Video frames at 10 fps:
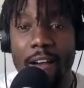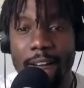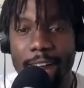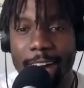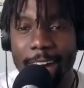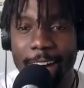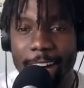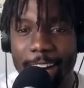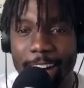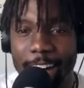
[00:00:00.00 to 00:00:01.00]
It's a good
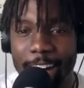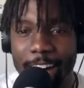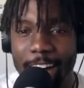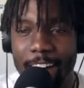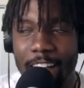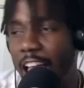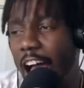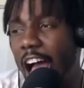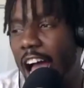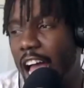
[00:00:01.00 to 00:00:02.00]
trend that we're
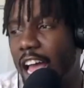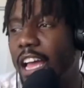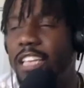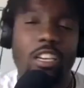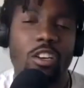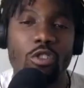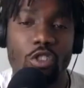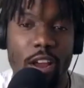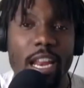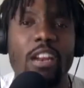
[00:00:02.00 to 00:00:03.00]
seeing. It's a cool
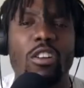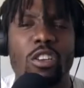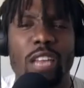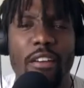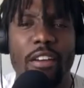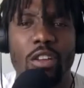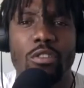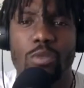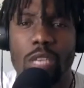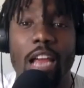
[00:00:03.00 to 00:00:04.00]
trend, and also Larry Hughes,
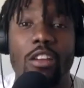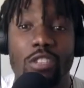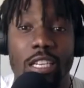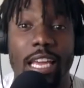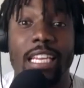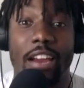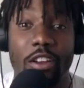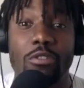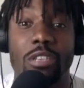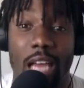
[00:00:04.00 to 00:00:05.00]
which I used to like Larry Hughes
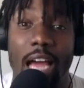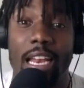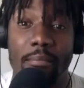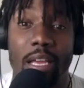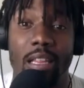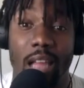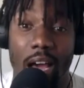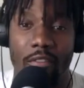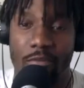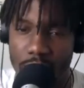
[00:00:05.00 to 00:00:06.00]
a lot in NBA Live.
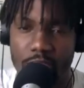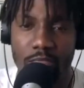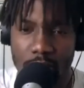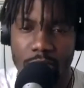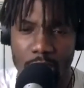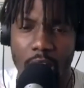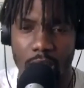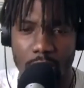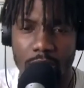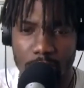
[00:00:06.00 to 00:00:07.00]
Solid,
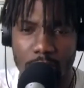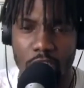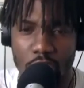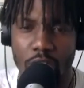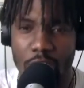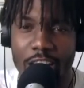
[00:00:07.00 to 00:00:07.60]
good shooter.